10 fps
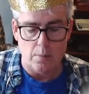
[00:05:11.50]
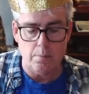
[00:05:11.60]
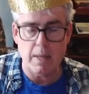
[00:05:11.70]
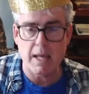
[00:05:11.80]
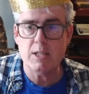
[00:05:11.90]

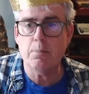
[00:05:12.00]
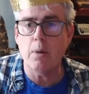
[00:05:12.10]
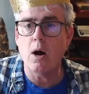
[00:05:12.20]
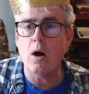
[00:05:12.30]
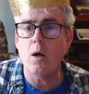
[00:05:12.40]

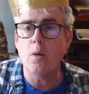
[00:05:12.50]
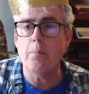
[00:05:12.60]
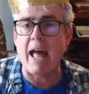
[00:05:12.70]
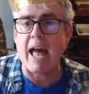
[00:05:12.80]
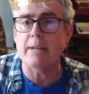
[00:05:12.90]
Baseball
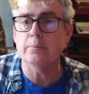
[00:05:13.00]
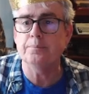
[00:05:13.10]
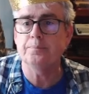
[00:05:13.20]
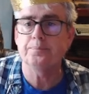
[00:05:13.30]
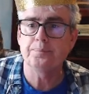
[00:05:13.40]
bat.
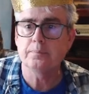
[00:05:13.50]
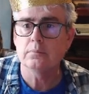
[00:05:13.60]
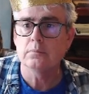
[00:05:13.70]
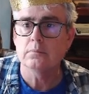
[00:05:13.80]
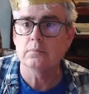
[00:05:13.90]

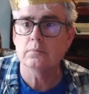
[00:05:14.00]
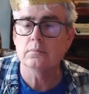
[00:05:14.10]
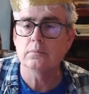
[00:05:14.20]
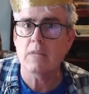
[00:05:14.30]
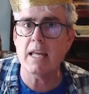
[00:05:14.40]

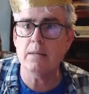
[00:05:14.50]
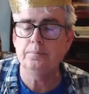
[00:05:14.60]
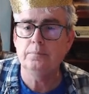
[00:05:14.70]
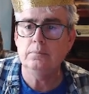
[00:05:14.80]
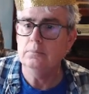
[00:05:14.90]
It's taking.
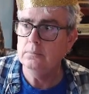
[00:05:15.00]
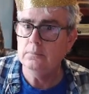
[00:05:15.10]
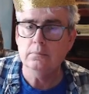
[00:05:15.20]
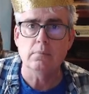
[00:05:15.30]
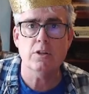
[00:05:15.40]

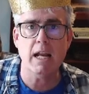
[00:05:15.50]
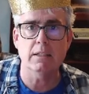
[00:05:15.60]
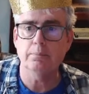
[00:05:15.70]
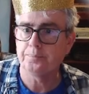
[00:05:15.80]
Sure, take a long time.